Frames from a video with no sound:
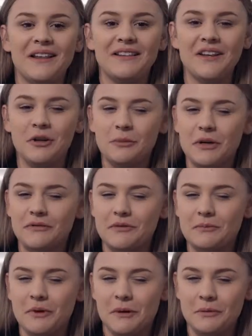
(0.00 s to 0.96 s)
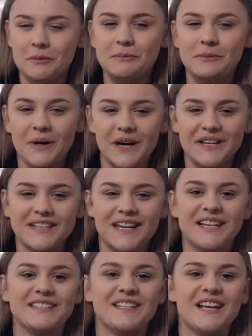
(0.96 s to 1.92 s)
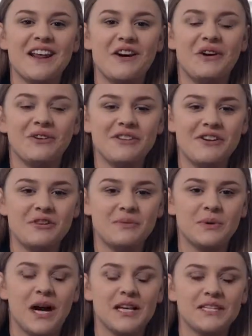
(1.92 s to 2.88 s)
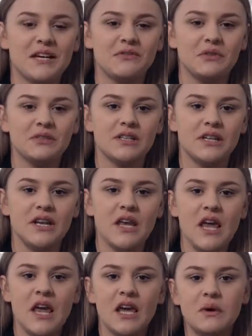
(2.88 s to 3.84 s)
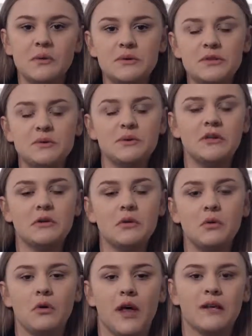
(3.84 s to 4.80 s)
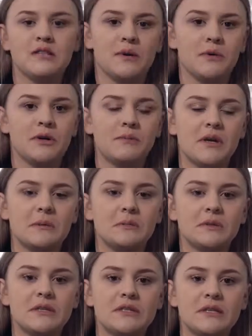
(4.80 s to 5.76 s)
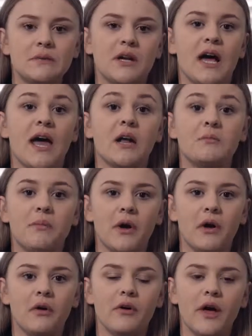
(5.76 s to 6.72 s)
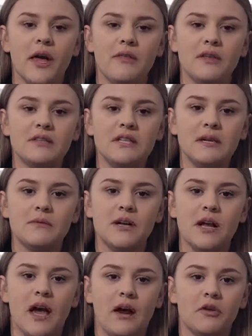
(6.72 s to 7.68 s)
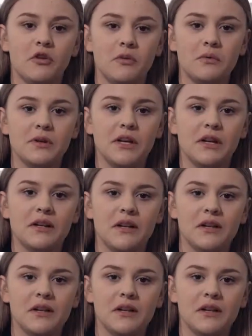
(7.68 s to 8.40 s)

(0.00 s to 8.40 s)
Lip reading: A little bit of a bummer, but I did hit all the other prize levels, and it was just really cool that summer to be able to see what I had built and the team that I had accumulated.